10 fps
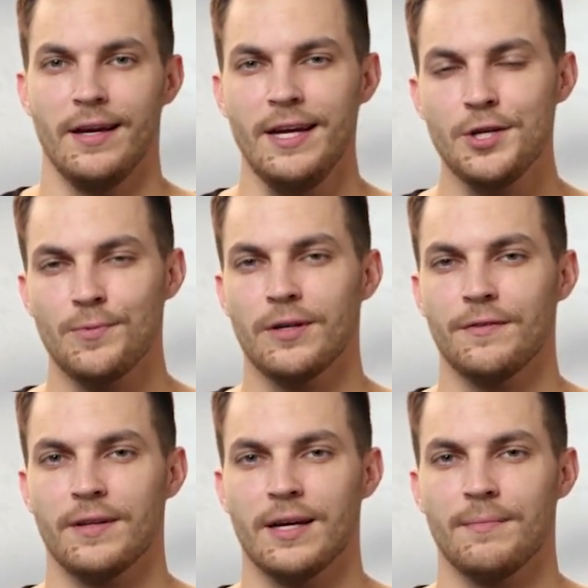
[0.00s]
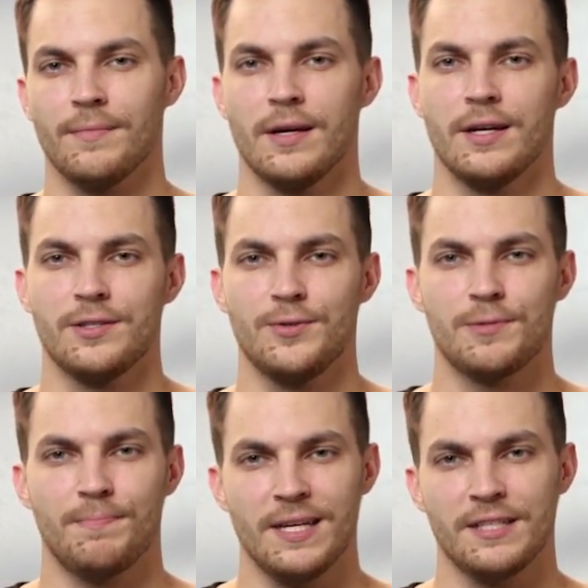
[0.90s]
Each one of them suits
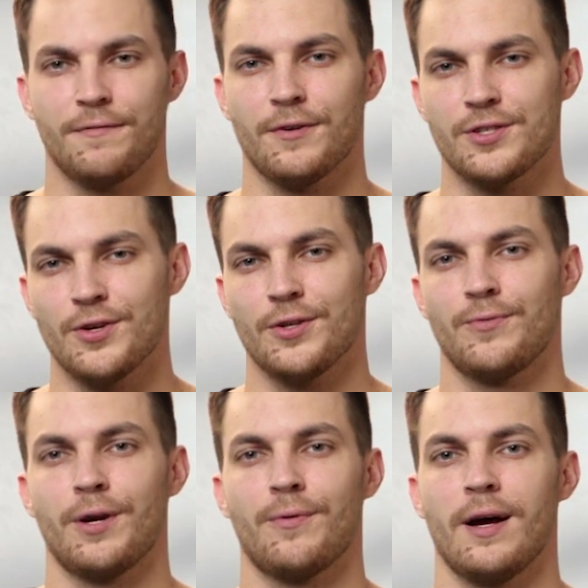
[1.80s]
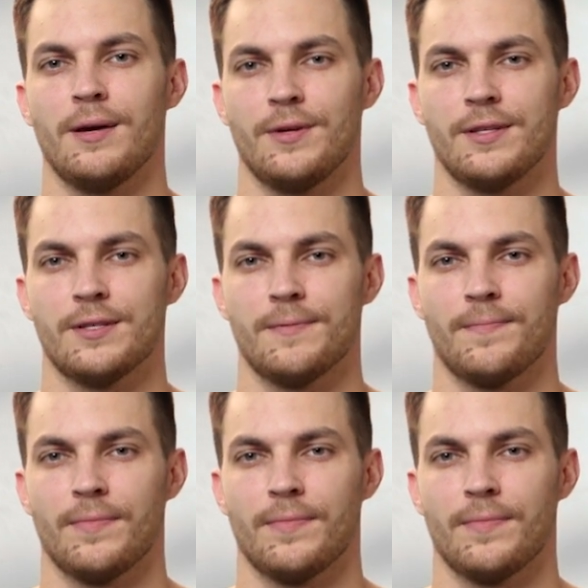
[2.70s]
best for certain requirements.